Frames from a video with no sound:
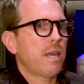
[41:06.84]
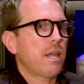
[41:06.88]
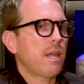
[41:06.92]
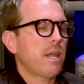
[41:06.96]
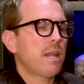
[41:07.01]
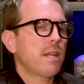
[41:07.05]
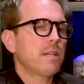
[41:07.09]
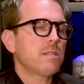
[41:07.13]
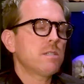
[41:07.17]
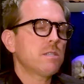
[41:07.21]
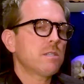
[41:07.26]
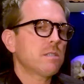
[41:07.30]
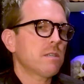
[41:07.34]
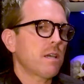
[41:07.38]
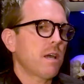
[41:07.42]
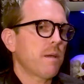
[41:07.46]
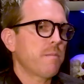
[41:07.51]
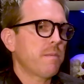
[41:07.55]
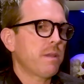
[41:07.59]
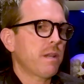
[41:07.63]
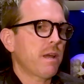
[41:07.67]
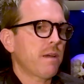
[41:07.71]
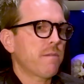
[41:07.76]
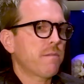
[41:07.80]
yeah, and it just I
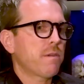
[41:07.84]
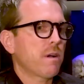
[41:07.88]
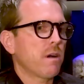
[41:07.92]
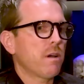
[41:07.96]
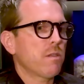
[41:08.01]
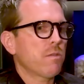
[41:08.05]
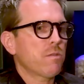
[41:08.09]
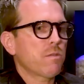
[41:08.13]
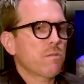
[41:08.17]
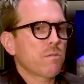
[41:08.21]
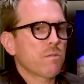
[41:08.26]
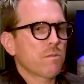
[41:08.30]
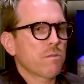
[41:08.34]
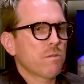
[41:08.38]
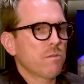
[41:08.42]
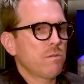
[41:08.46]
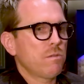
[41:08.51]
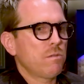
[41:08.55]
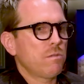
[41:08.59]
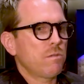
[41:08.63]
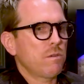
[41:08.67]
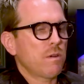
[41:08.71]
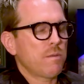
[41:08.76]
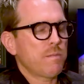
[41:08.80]
mean I've gone
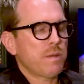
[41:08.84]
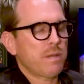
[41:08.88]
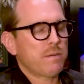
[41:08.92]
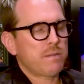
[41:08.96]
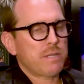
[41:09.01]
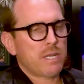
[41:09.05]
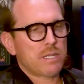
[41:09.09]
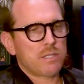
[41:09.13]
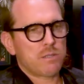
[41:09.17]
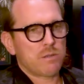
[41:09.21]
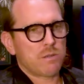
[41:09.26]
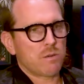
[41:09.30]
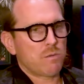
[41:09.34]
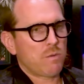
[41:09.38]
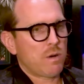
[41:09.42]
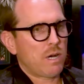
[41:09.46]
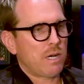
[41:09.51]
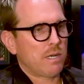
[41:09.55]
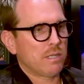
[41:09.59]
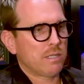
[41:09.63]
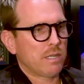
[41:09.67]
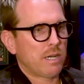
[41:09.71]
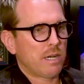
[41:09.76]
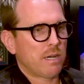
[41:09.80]
through I mean I'm tattooing a
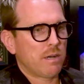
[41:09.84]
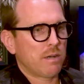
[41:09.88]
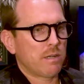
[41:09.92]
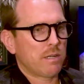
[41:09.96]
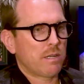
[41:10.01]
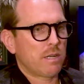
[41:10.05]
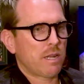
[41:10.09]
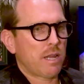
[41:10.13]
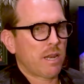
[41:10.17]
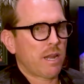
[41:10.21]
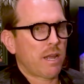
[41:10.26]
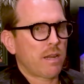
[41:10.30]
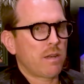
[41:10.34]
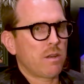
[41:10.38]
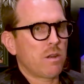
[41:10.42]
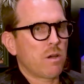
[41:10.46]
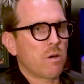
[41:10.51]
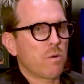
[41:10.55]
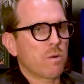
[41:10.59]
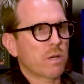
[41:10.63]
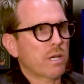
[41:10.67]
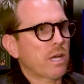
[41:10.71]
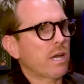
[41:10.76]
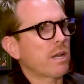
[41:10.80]
while now, and and I
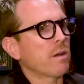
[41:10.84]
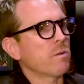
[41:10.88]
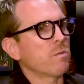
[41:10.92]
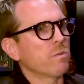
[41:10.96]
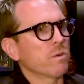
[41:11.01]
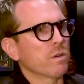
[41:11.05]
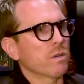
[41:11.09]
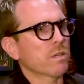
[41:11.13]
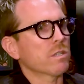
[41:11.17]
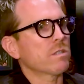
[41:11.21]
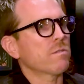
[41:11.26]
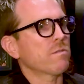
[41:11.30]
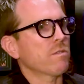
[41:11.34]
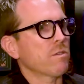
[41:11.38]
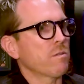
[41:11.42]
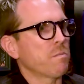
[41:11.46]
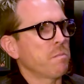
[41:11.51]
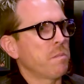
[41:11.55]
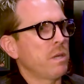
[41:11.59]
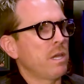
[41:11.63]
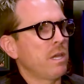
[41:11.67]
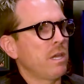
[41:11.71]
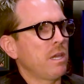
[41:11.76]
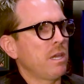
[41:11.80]
know what kind of works for
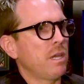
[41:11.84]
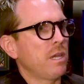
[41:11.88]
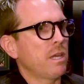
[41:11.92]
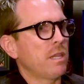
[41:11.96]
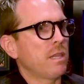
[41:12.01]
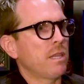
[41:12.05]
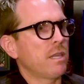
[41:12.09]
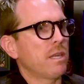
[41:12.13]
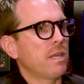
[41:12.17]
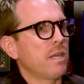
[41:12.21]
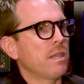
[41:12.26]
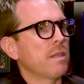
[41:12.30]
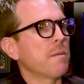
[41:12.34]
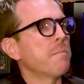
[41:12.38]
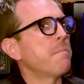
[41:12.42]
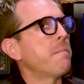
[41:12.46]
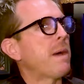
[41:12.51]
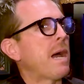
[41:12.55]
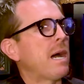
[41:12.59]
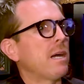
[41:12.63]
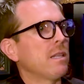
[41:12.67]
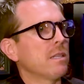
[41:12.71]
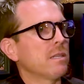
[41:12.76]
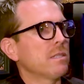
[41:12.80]
me and the and the
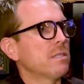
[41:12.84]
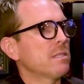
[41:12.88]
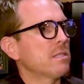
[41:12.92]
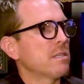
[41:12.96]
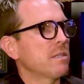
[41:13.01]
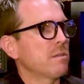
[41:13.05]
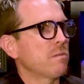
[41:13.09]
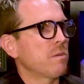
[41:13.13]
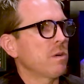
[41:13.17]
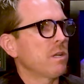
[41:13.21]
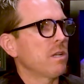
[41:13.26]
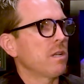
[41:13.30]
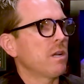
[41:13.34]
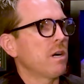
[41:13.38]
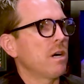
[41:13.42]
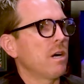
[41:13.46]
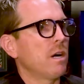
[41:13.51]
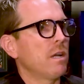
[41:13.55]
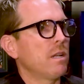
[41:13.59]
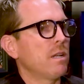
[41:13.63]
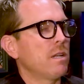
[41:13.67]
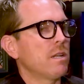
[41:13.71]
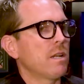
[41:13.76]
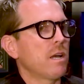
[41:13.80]
balance and
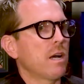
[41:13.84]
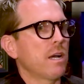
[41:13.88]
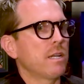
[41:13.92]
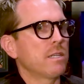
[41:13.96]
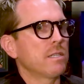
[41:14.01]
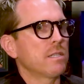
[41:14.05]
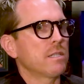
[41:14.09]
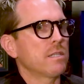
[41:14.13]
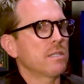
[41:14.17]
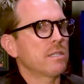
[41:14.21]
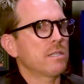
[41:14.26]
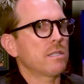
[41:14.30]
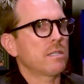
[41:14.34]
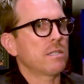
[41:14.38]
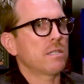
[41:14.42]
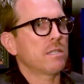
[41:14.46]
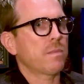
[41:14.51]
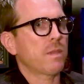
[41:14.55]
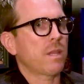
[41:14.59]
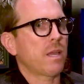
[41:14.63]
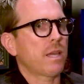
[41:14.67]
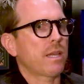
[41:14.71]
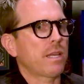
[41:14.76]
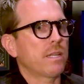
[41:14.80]
whatnot, and I just
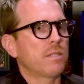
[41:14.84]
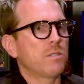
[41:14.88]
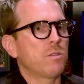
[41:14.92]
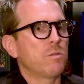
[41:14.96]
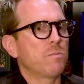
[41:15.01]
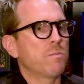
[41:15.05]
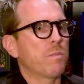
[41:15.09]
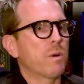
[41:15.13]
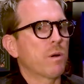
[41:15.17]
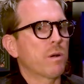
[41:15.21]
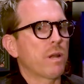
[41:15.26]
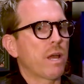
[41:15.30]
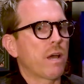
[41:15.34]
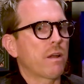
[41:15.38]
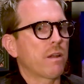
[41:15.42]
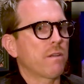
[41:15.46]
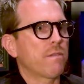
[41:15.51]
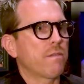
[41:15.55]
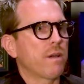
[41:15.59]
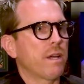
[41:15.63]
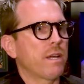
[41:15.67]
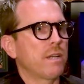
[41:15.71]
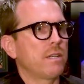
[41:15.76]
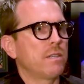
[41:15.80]
I get too burnt out
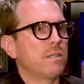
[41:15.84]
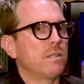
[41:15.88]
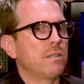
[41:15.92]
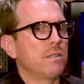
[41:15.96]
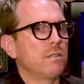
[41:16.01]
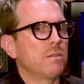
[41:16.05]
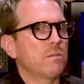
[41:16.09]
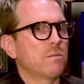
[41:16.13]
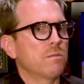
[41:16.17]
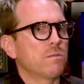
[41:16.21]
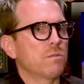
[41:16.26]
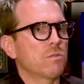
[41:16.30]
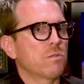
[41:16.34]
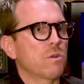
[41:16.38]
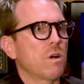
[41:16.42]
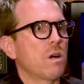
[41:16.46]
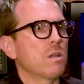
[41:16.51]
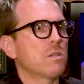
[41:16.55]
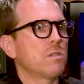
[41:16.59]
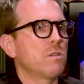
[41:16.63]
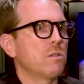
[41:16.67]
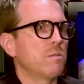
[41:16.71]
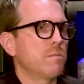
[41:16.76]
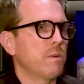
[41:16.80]
if I
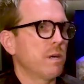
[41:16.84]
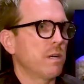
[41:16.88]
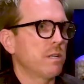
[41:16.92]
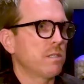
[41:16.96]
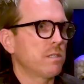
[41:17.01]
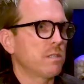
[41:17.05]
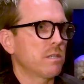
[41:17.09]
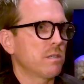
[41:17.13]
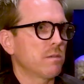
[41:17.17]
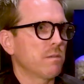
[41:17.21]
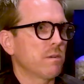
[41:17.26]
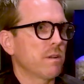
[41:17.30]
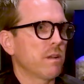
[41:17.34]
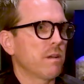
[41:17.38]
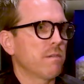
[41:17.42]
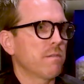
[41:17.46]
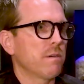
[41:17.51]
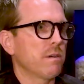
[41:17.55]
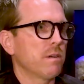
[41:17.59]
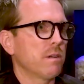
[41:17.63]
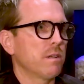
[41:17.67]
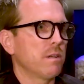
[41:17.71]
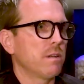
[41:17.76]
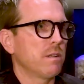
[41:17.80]
draw too much or
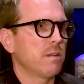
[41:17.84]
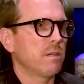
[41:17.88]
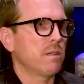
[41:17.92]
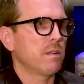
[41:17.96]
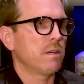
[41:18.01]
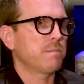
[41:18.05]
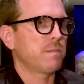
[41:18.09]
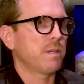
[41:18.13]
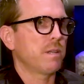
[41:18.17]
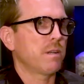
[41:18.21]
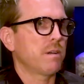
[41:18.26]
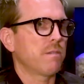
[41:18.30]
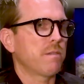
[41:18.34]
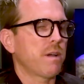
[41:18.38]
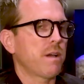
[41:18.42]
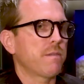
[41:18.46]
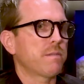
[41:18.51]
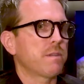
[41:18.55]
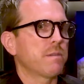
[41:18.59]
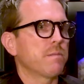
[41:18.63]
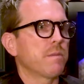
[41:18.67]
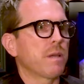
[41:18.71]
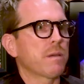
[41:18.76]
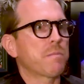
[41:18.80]
whatever, and you know if I
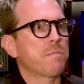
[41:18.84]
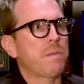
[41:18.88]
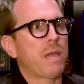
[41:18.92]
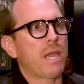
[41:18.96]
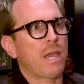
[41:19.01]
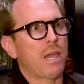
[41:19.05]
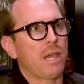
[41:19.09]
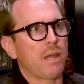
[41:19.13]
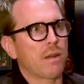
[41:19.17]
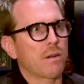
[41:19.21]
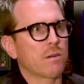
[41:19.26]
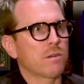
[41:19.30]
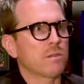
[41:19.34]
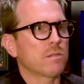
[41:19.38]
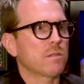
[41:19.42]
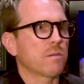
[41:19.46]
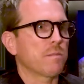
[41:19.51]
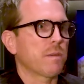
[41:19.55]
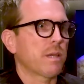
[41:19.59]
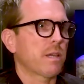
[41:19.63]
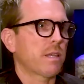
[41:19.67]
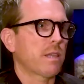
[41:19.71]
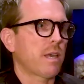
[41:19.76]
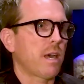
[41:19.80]
have to like paint or do
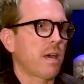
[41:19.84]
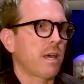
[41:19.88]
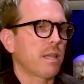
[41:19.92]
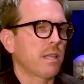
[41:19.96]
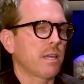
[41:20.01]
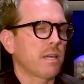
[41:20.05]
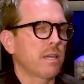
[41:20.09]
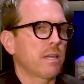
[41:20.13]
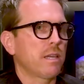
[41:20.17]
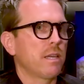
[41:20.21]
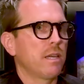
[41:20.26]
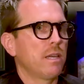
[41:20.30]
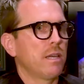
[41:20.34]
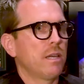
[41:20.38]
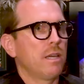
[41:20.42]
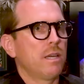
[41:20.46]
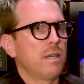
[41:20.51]
something like that, like